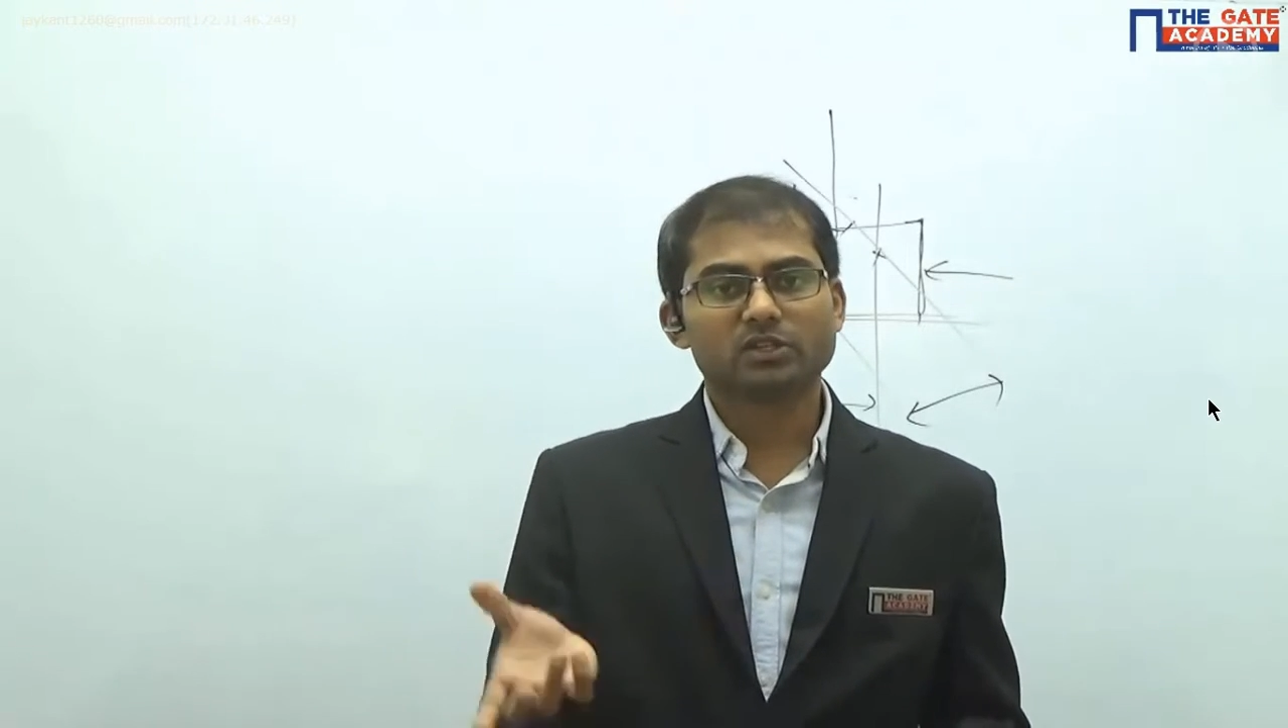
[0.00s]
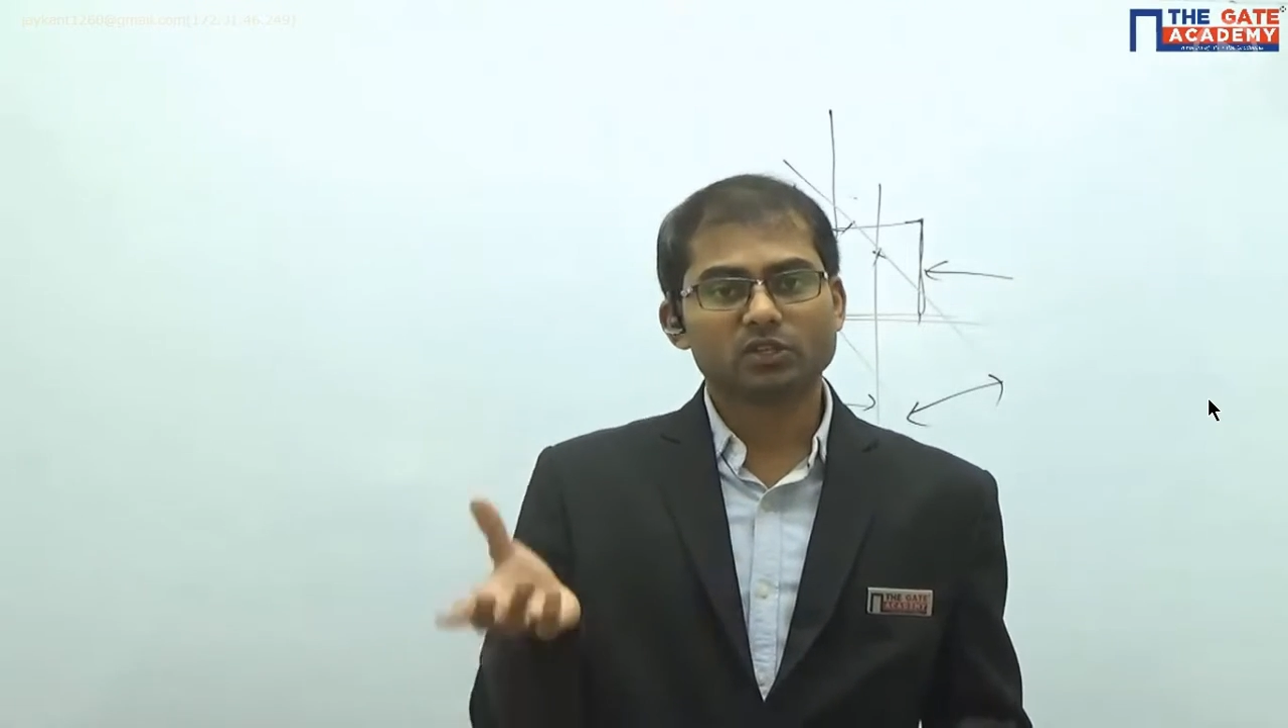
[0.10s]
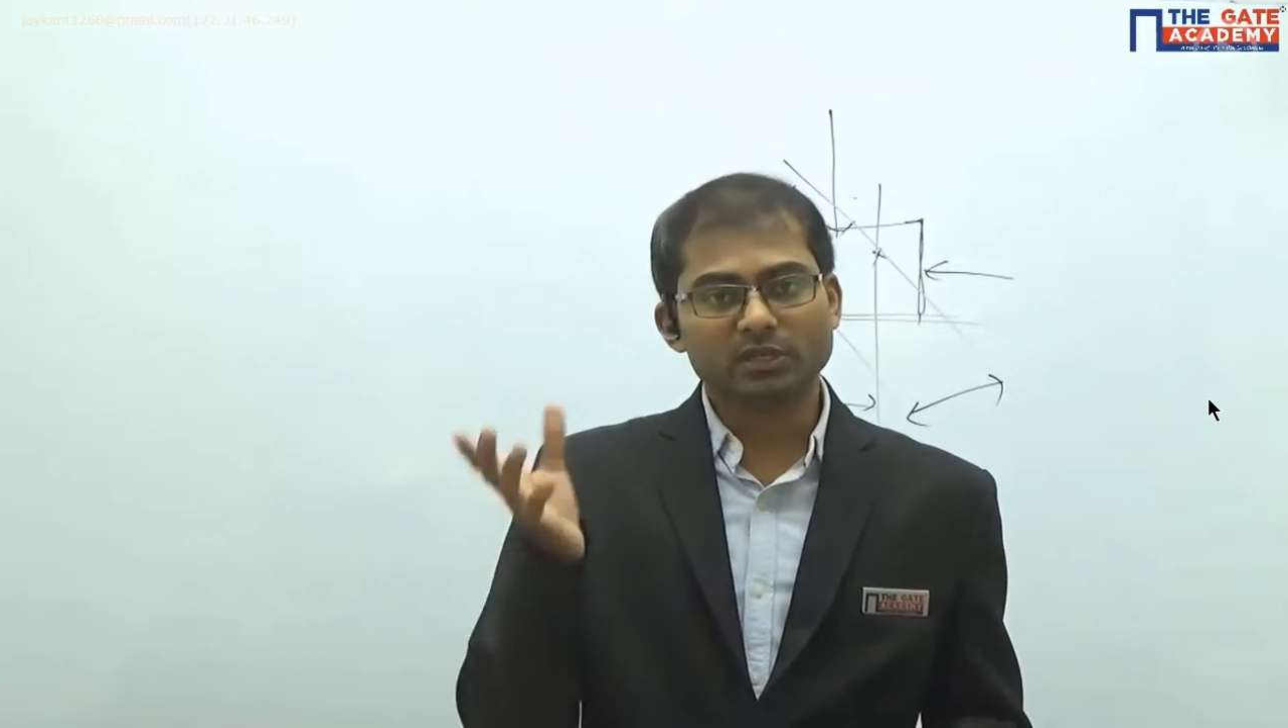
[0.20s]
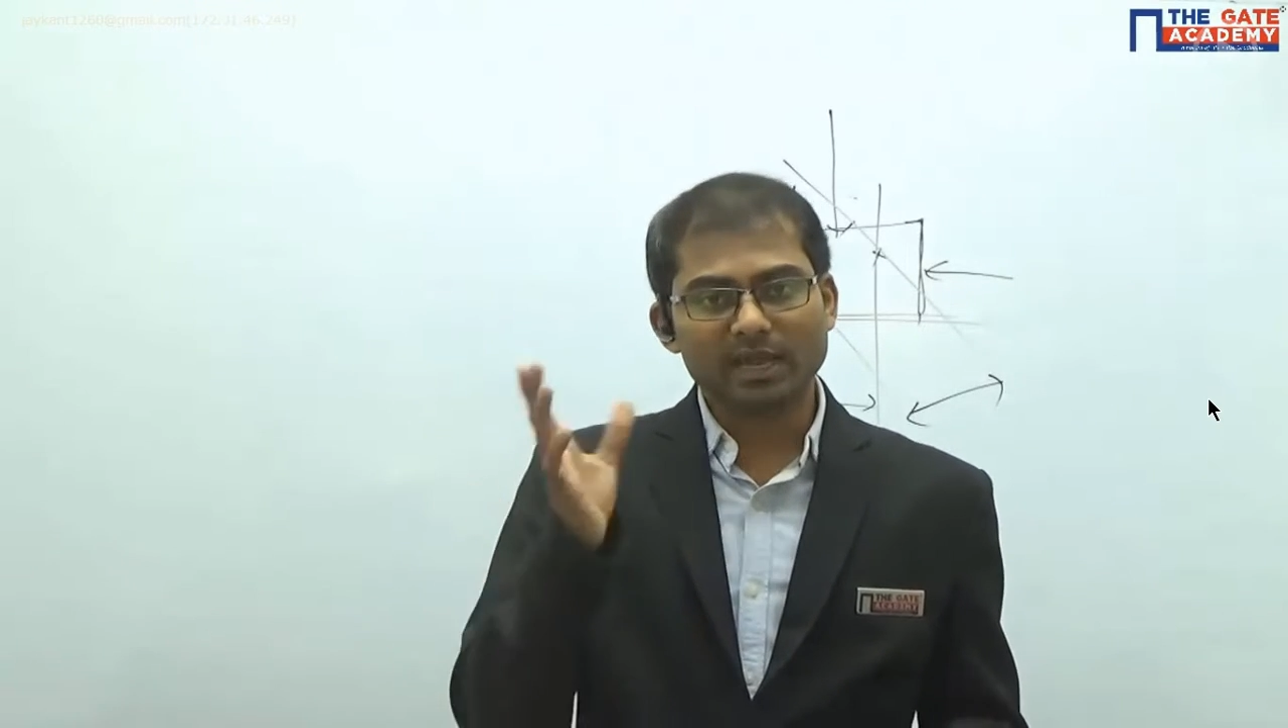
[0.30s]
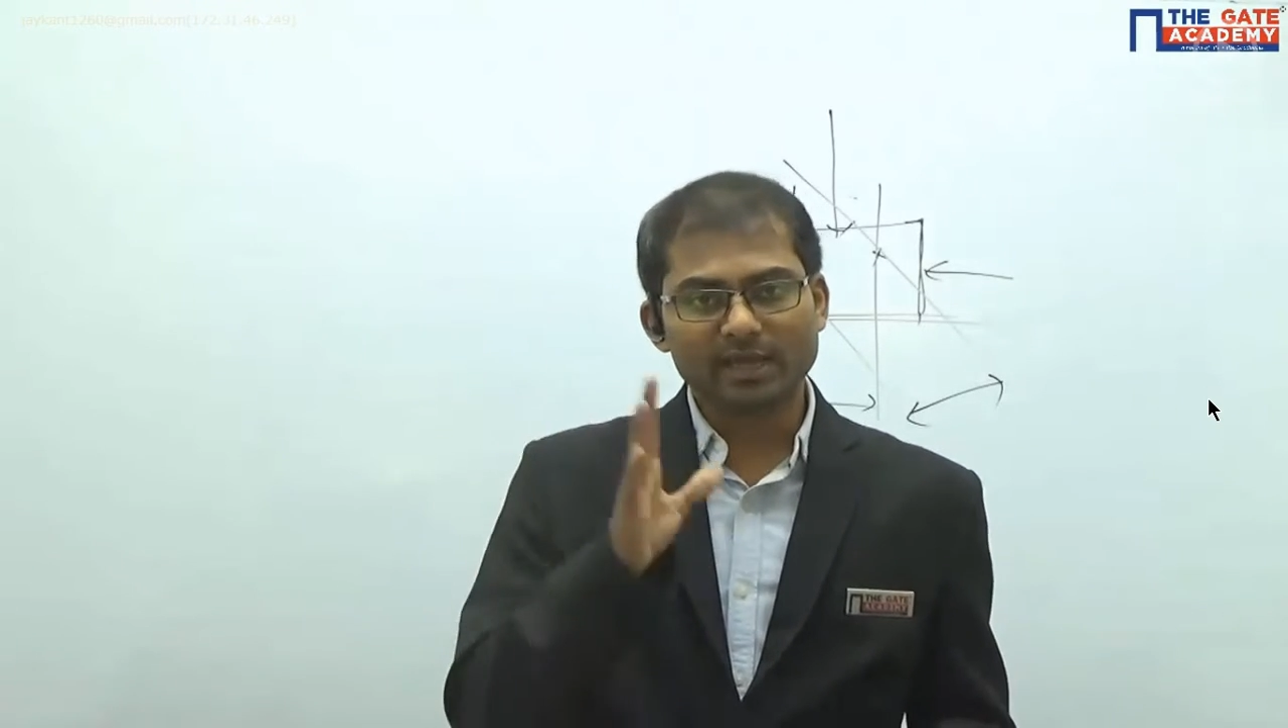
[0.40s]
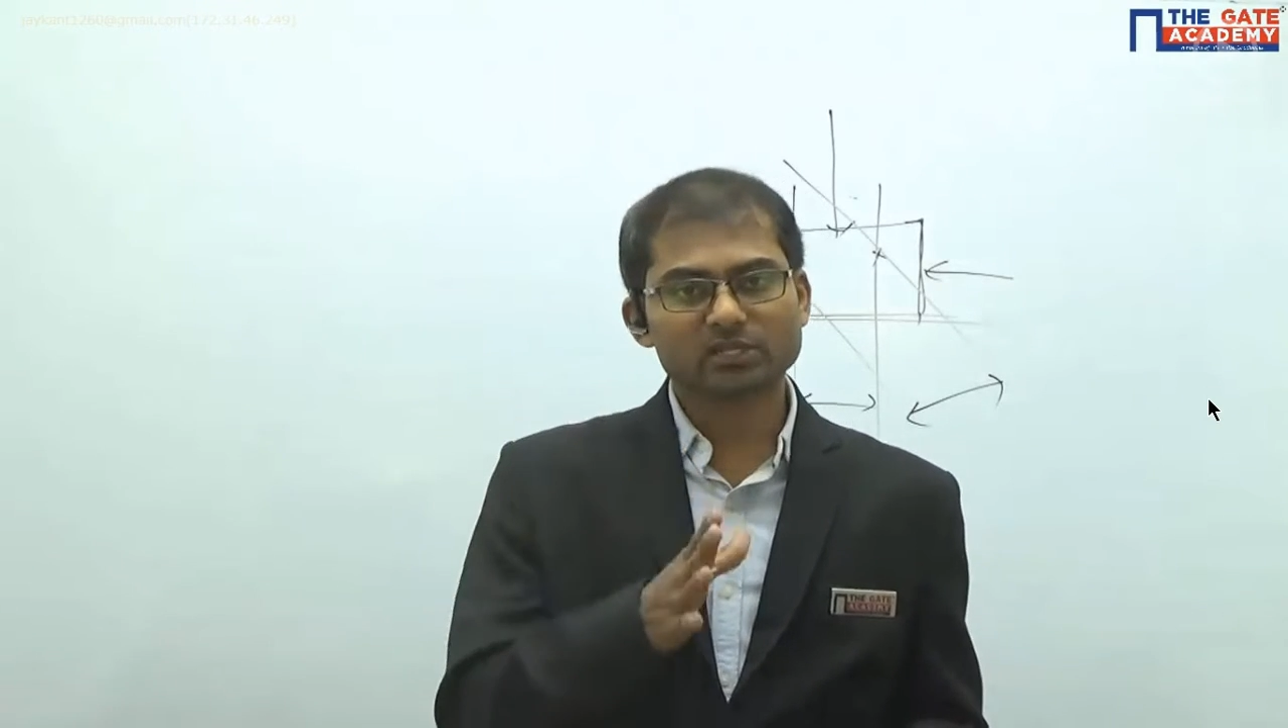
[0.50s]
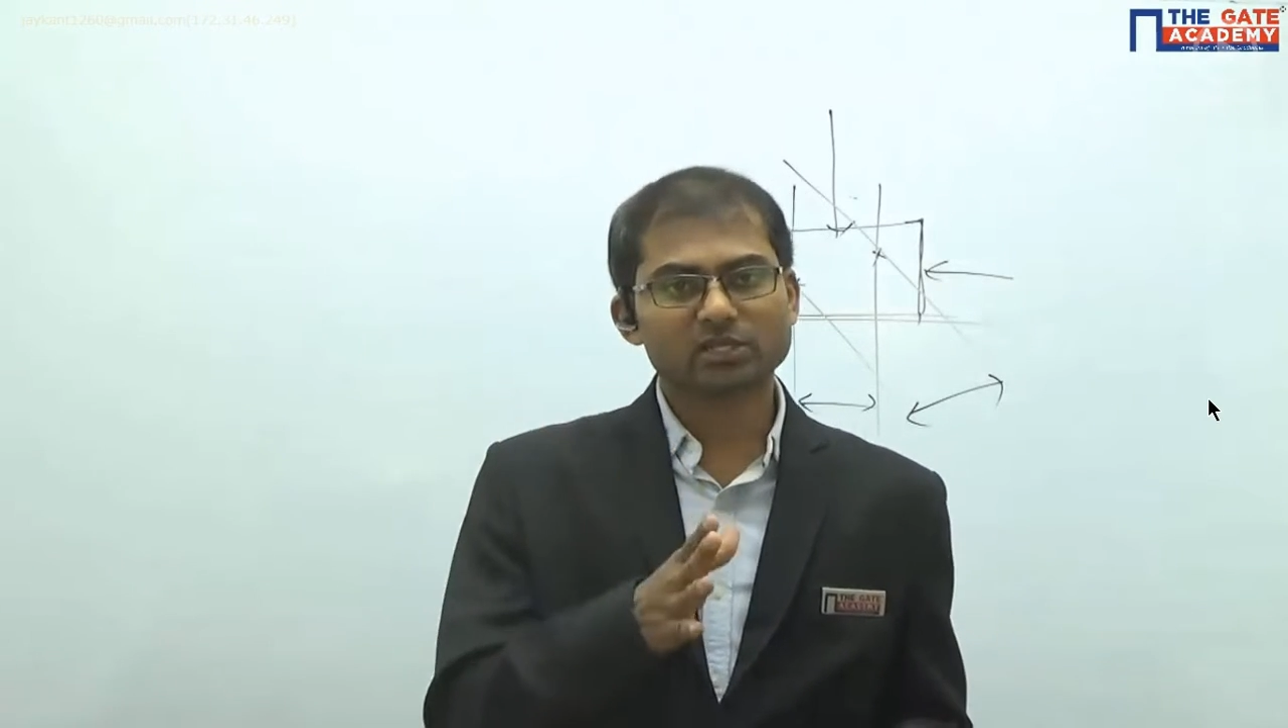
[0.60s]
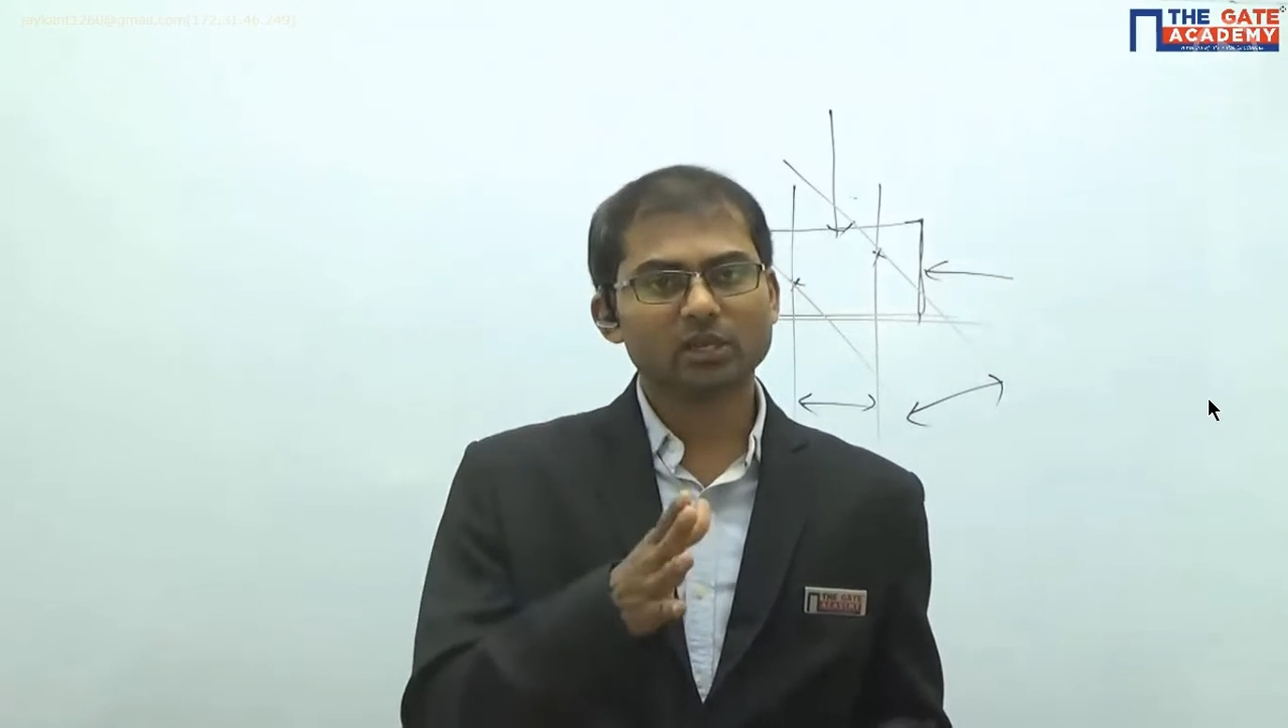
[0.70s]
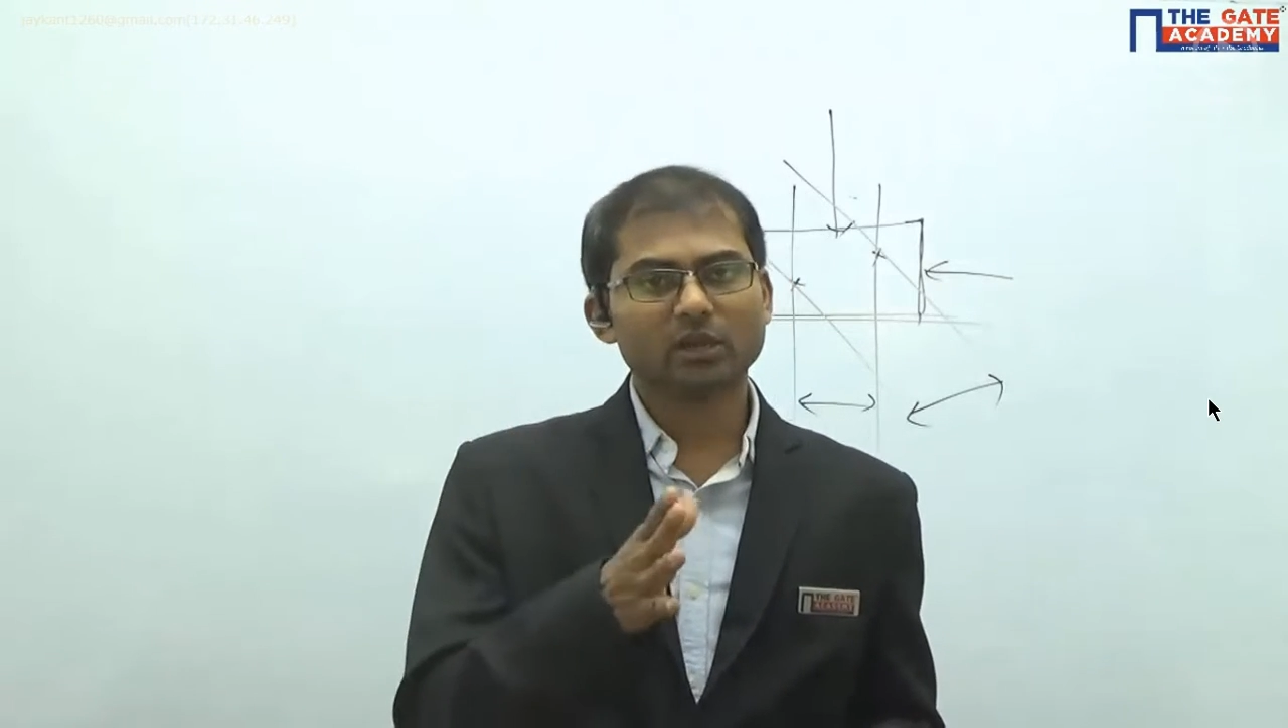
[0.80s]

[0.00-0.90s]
direction